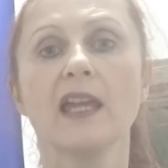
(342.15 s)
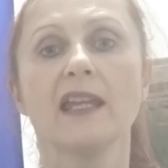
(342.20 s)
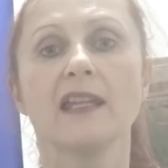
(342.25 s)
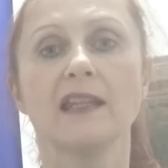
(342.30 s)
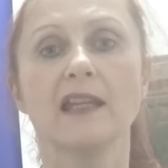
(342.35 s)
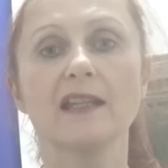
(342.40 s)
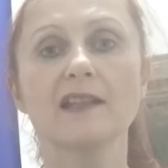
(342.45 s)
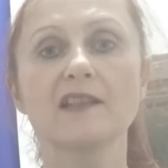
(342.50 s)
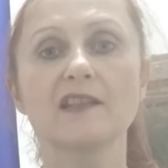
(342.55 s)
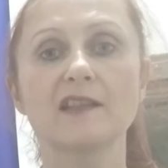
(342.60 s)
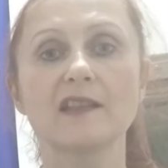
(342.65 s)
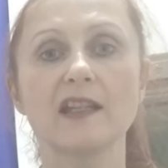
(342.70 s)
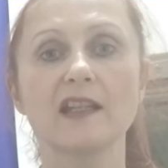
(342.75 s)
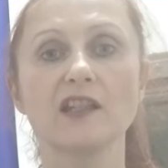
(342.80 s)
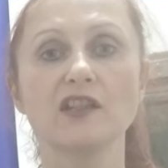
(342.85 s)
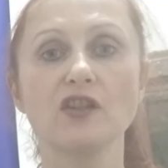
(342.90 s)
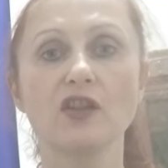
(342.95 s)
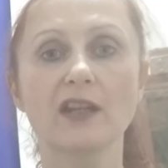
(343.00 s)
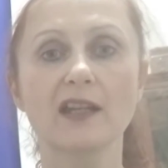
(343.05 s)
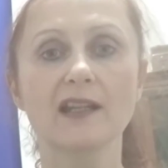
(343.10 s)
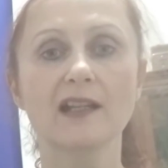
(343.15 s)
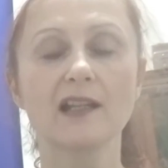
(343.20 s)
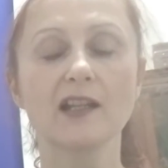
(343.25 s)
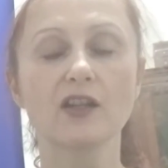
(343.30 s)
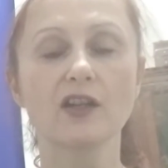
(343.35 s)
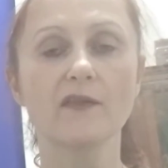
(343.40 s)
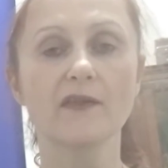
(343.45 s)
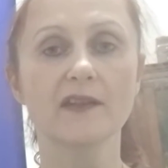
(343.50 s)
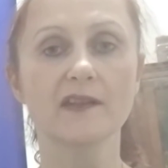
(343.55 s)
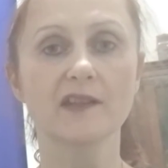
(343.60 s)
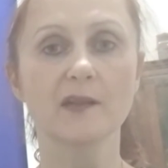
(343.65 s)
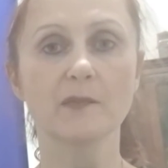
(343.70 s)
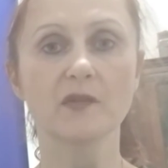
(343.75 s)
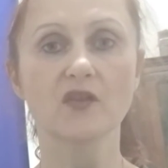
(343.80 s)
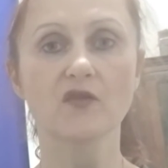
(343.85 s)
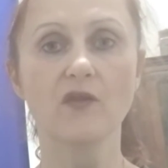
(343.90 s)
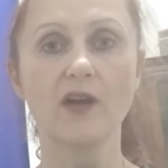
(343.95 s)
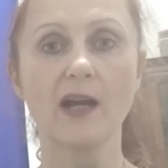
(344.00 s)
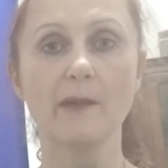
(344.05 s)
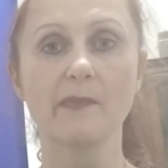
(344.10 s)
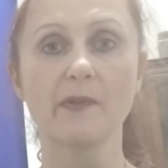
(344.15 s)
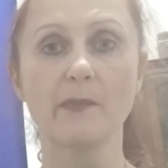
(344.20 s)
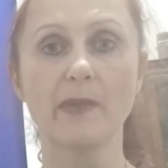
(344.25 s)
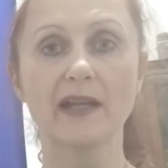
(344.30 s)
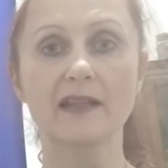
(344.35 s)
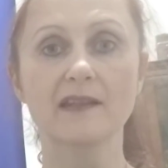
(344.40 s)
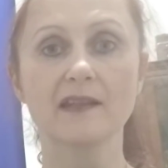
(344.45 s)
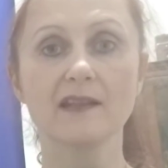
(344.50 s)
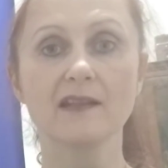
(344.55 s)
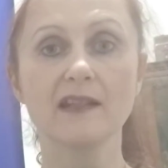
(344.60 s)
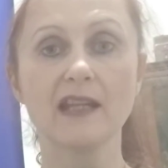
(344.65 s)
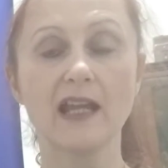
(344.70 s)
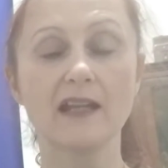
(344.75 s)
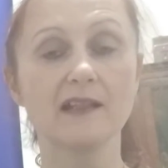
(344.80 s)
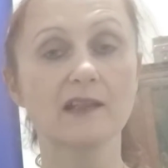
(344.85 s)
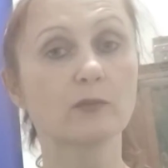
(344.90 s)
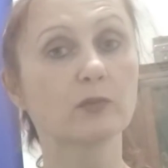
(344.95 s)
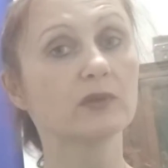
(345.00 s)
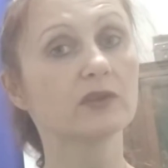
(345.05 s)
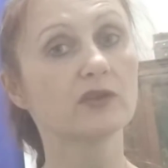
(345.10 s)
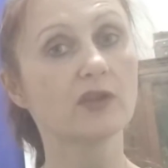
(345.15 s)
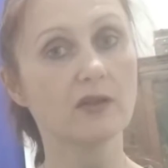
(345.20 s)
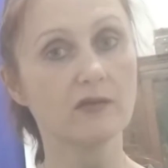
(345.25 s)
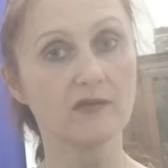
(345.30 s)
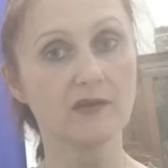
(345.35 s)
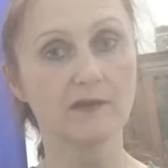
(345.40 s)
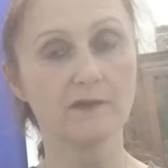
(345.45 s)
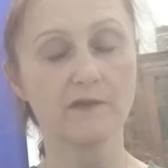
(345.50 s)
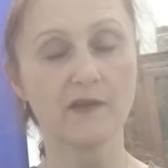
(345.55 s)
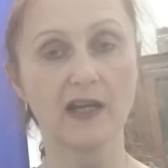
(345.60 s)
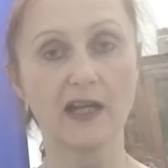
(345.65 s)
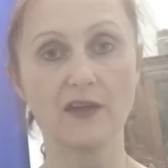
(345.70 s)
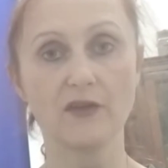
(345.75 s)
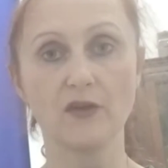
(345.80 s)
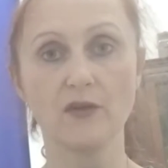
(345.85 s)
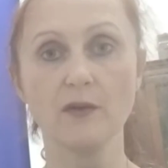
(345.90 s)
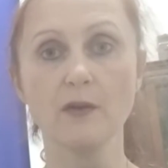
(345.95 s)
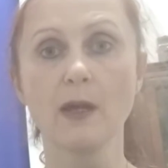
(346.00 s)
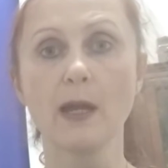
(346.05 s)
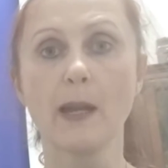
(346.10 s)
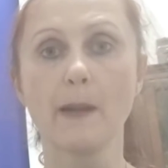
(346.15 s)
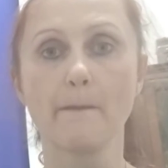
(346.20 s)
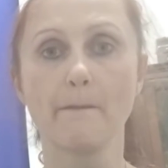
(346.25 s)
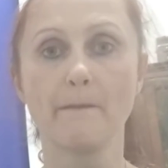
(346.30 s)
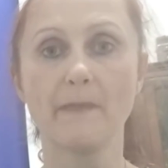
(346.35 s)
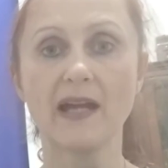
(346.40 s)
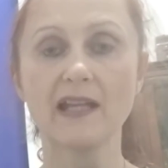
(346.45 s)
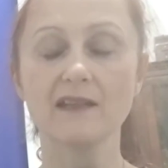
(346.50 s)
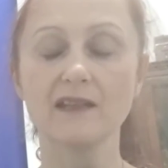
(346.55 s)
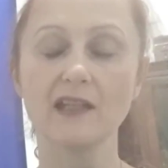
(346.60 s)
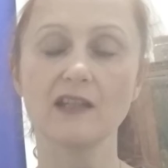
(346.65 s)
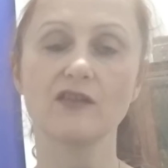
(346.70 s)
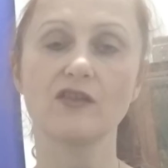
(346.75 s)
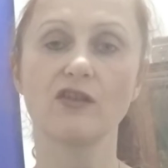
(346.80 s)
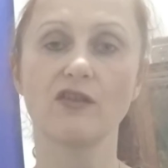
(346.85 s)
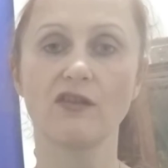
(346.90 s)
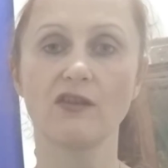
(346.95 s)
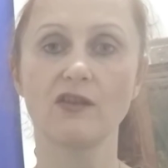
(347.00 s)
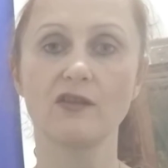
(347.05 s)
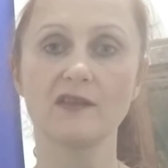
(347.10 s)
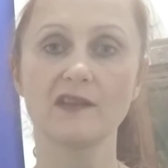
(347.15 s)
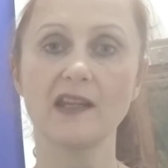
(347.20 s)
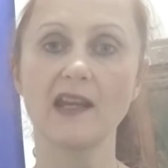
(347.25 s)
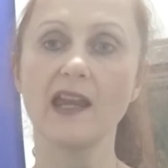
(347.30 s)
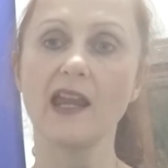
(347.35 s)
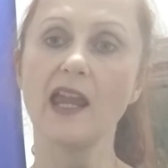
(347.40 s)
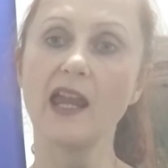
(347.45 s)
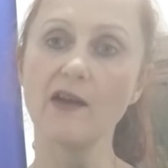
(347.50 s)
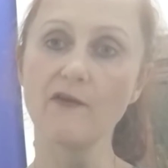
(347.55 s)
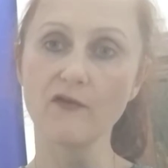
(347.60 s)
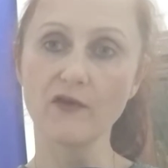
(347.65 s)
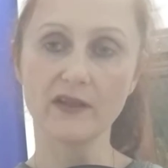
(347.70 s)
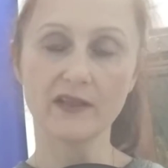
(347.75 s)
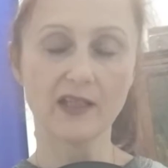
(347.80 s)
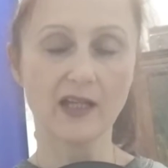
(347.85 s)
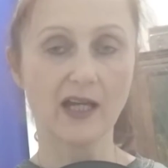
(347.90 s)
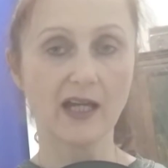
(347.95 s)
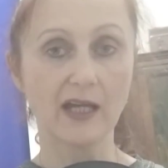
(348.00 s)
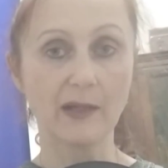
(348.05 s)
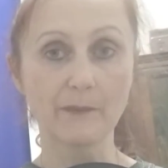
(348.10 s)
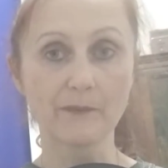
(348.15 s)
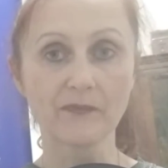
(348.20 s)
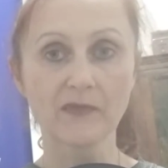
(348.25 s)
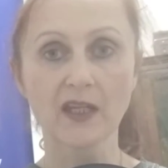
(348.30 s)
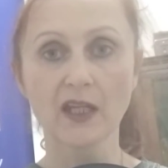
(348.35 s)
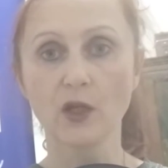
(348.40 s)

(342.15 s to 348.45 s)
Yes, you can click on the subscribe button and it will notify you Monday to Thursday every time